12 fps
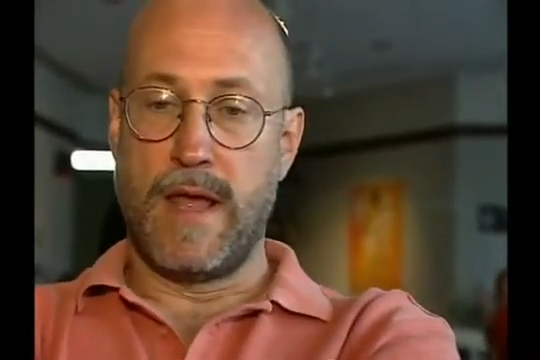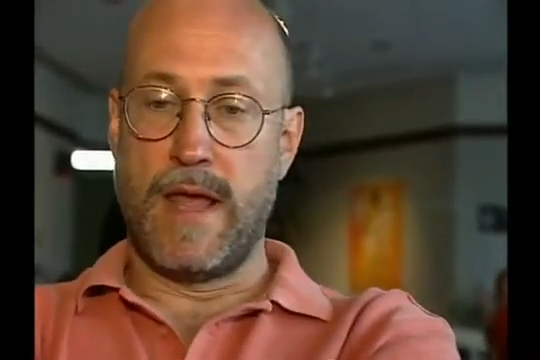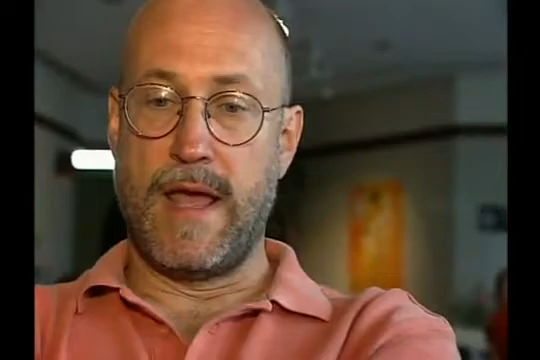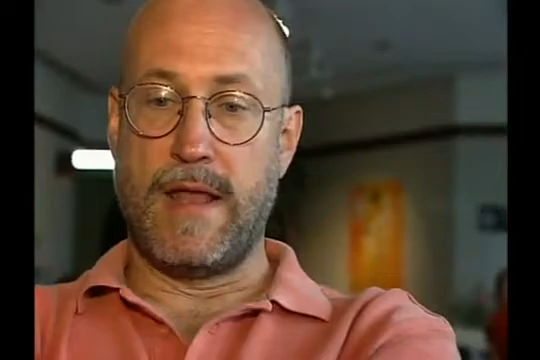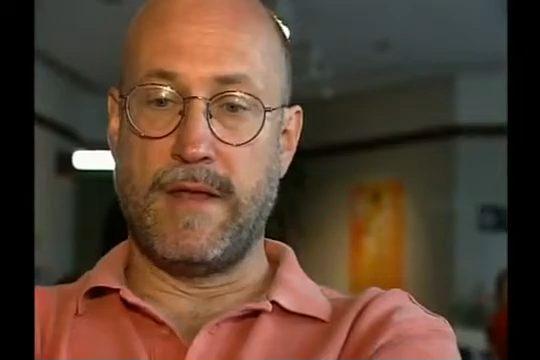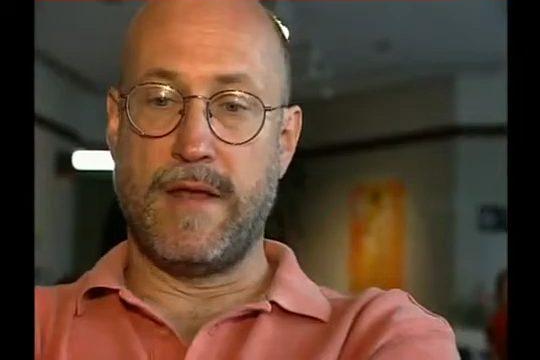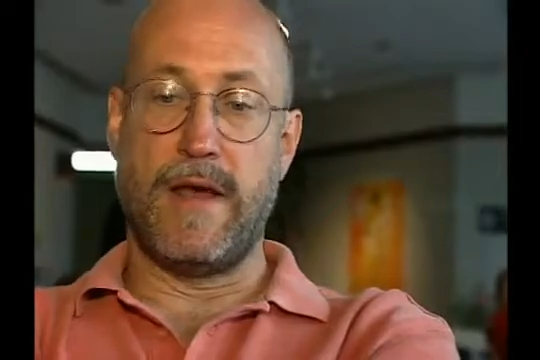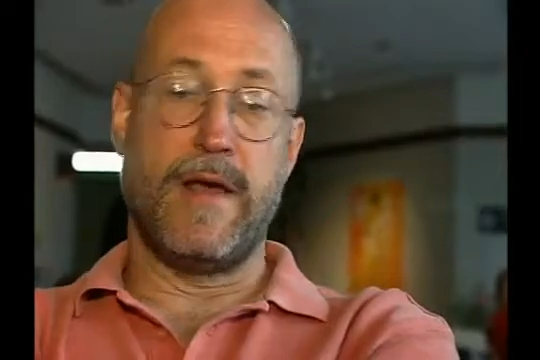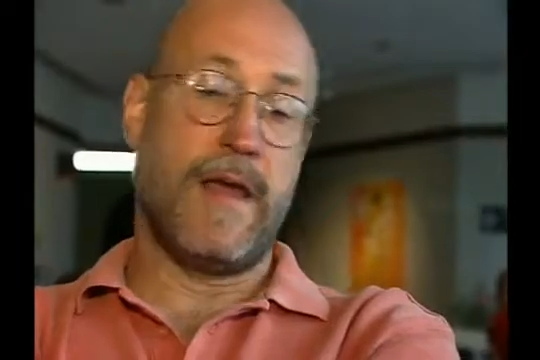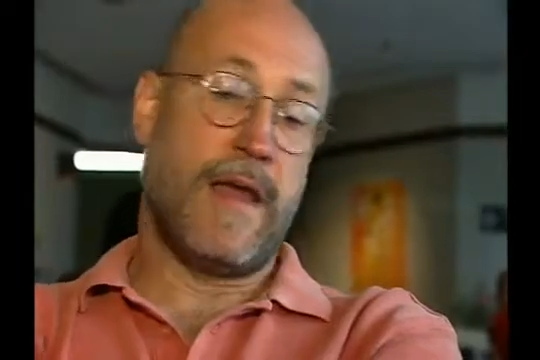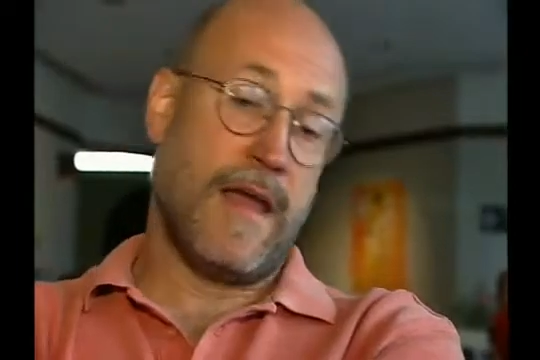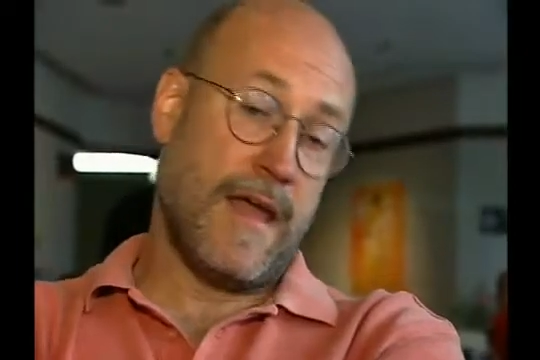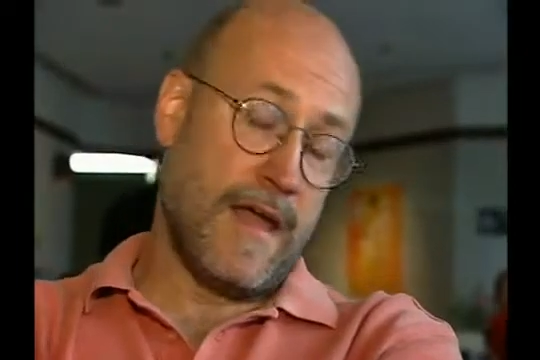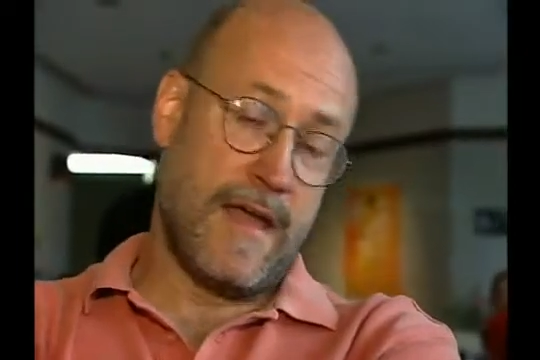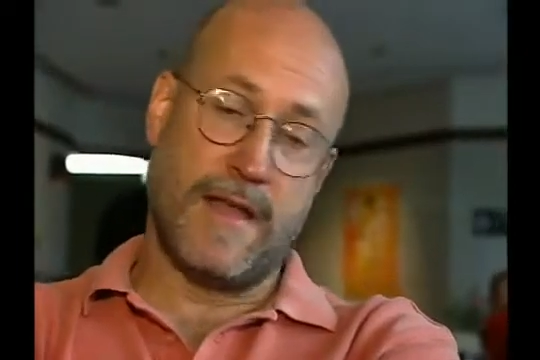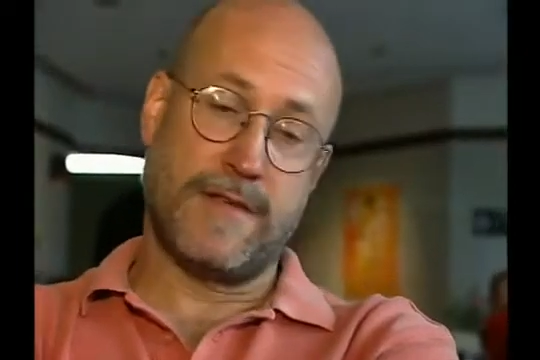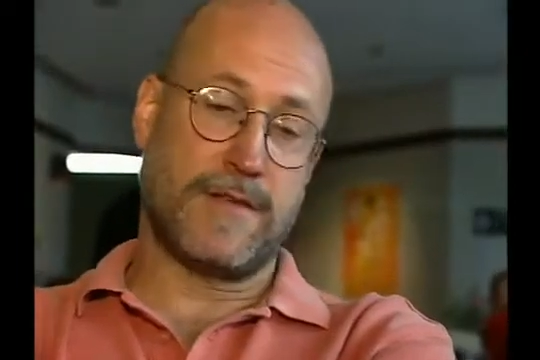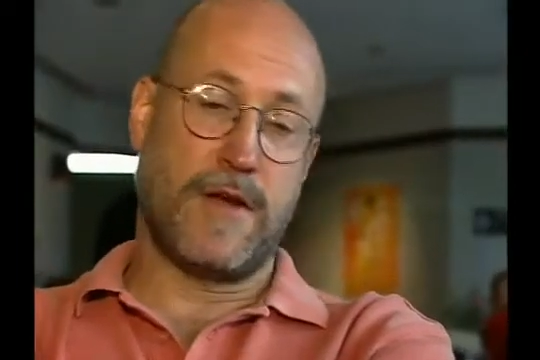And
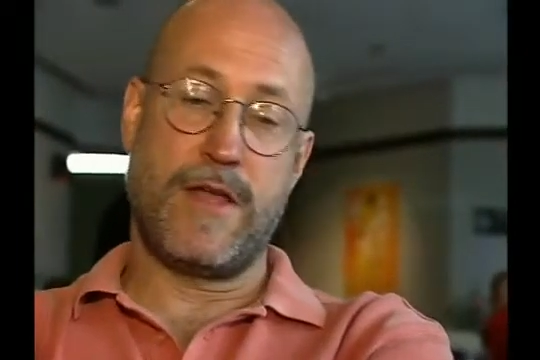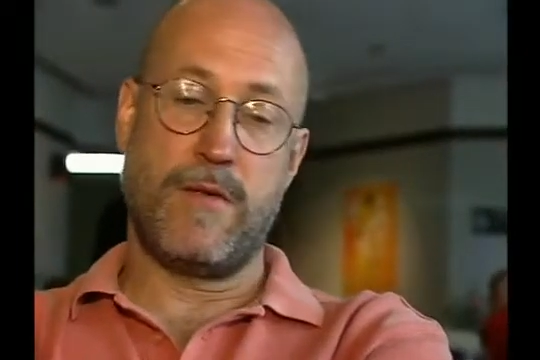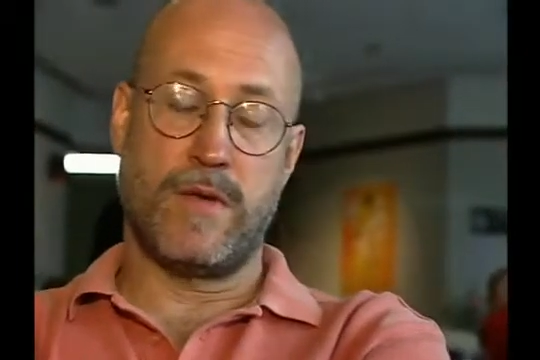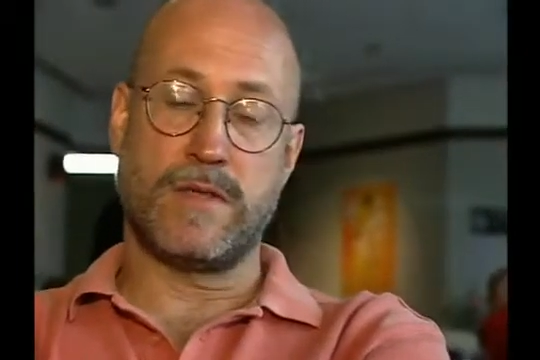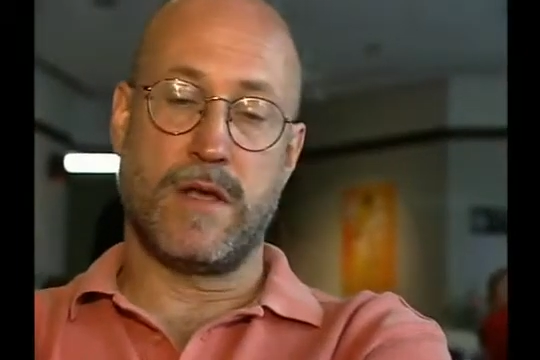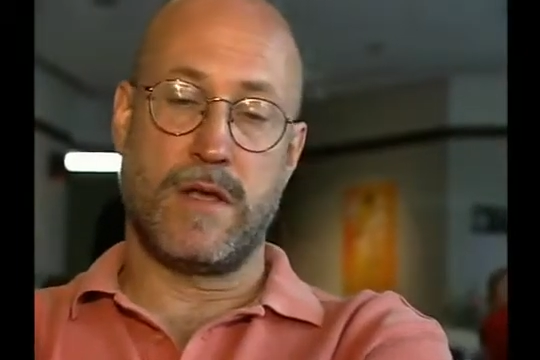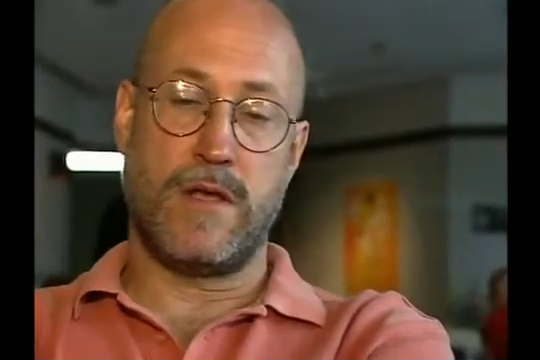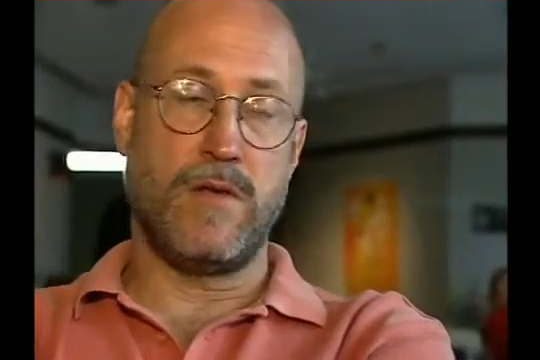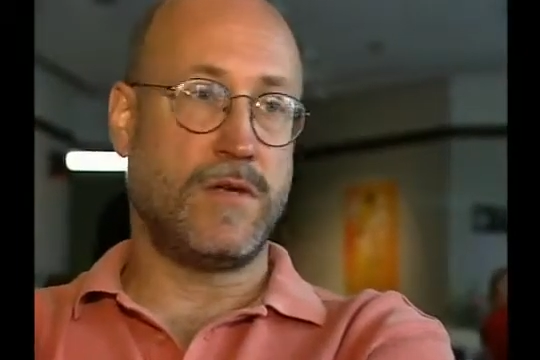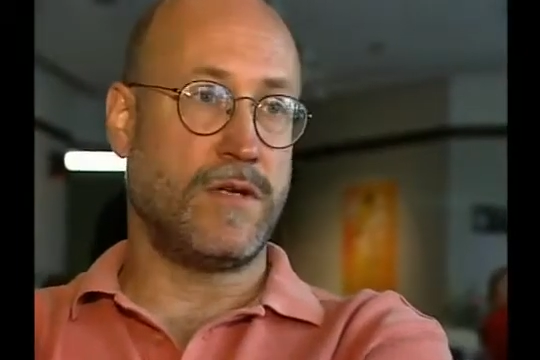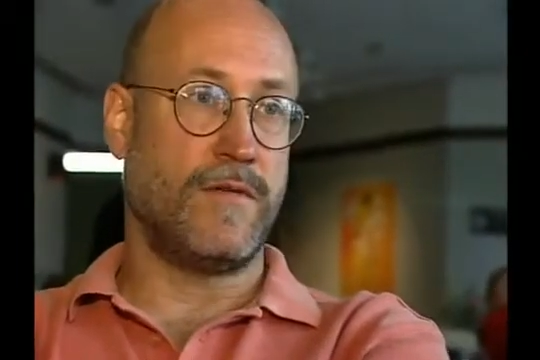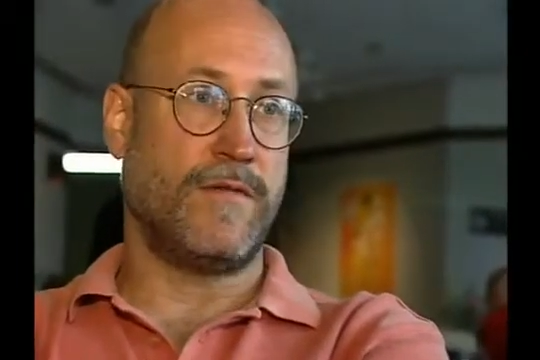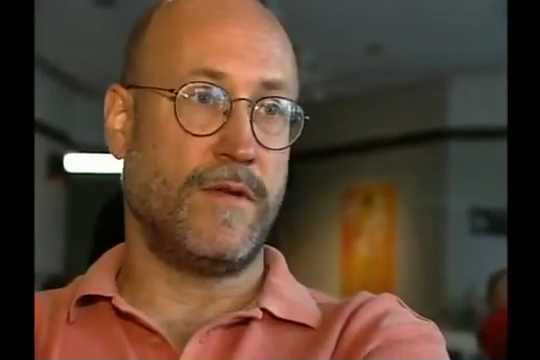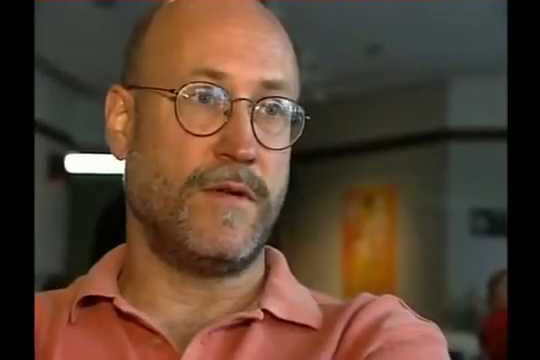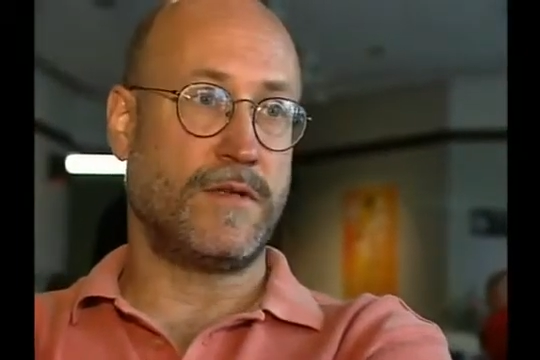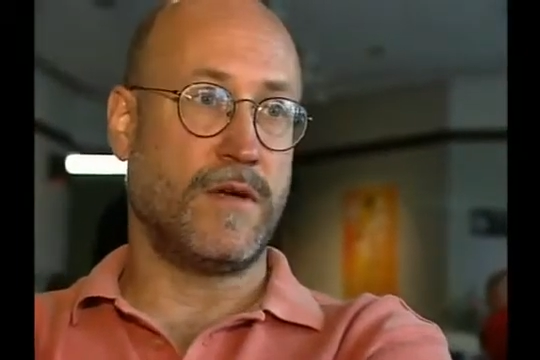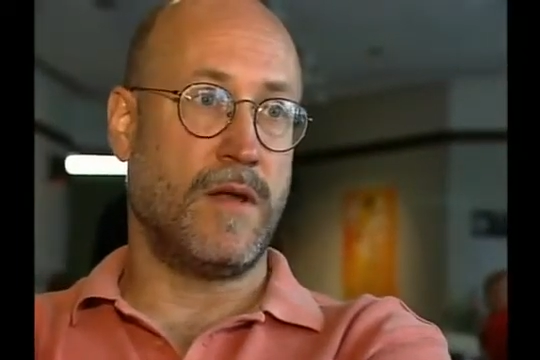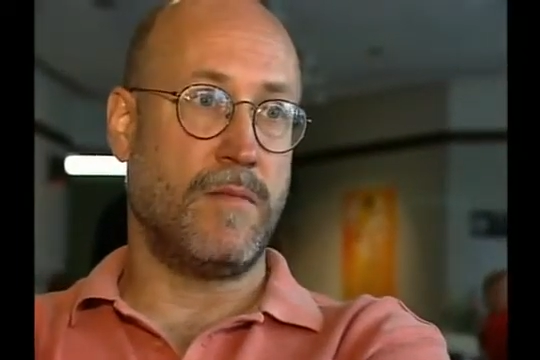so he was a huge
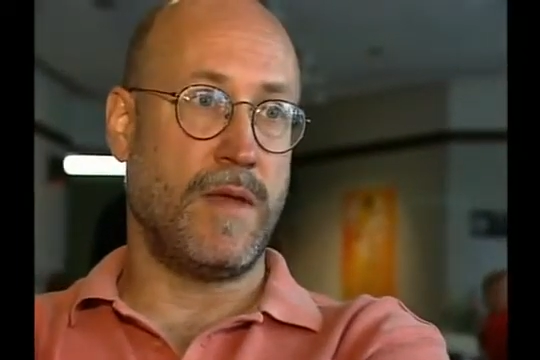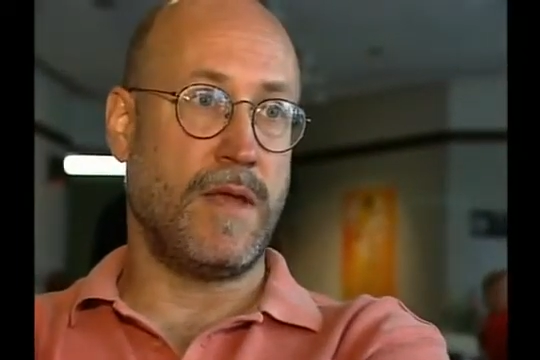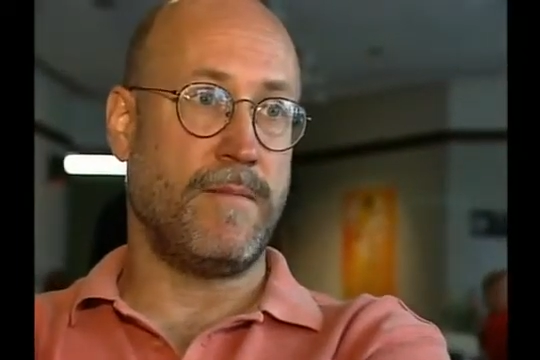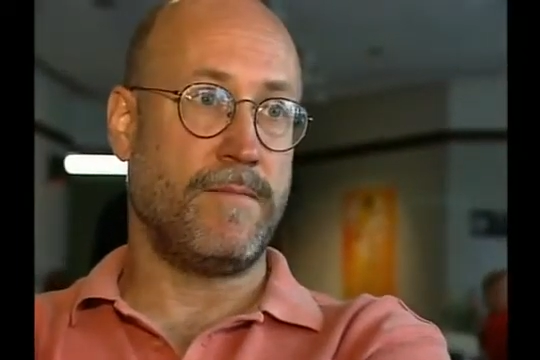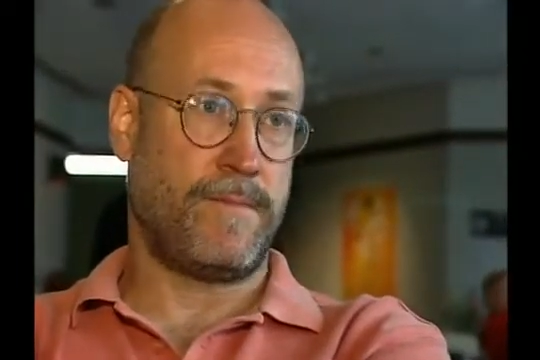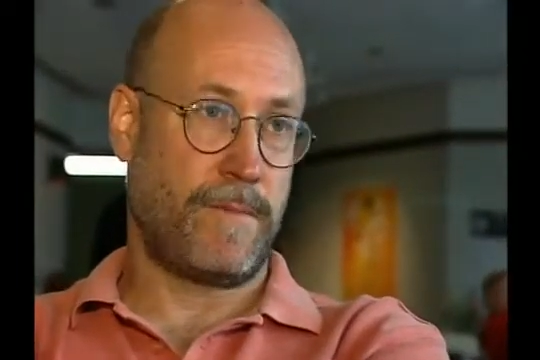influence on me,